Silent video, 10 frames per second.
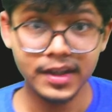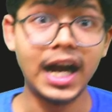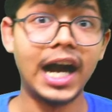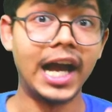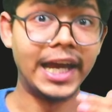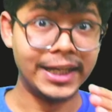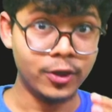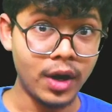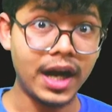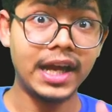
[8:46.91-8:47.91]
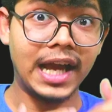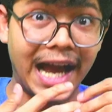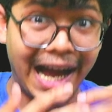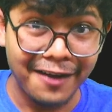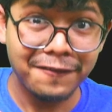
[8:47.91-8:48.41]
I know I
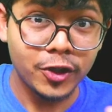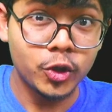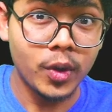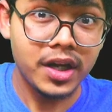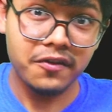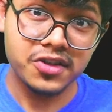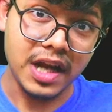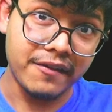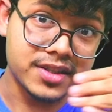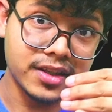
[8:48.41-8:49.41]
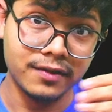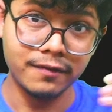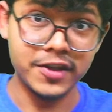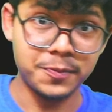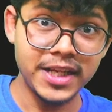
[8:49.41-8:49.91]
have to do a reverse traversal,
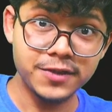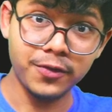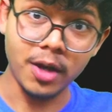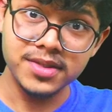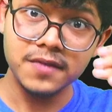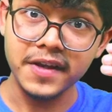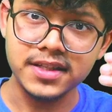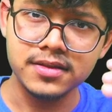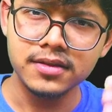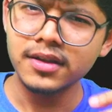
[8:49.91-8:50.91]
which means from suffix,